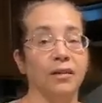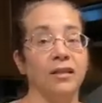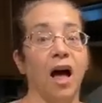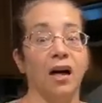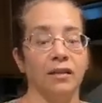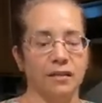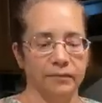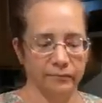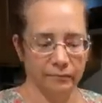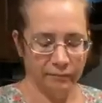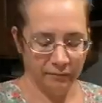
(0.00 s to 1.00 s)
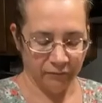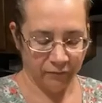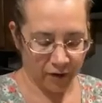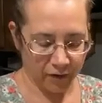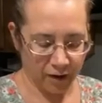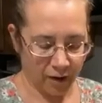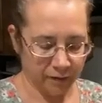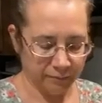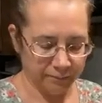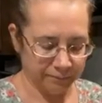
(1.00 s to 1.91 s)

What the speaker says: It's hot, very hot.